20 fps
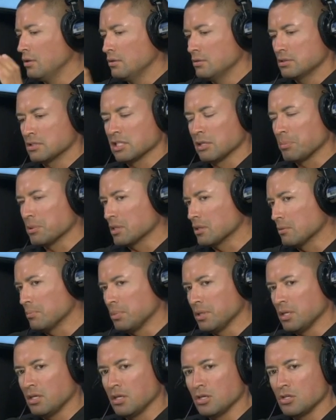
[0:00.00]
sleeping in the
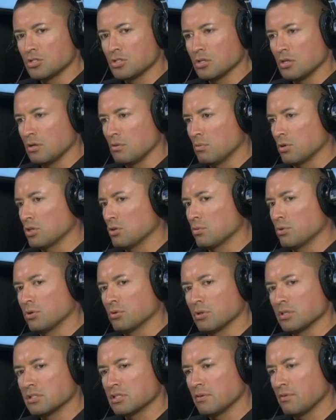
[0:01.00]
beach, uh, what you were
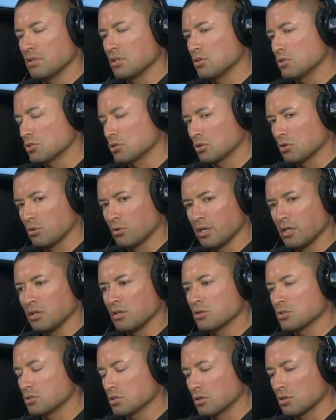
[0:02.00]
doing seven years ago, eight
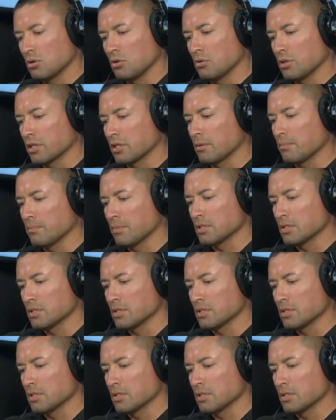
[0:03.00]
years ago. Like I'm,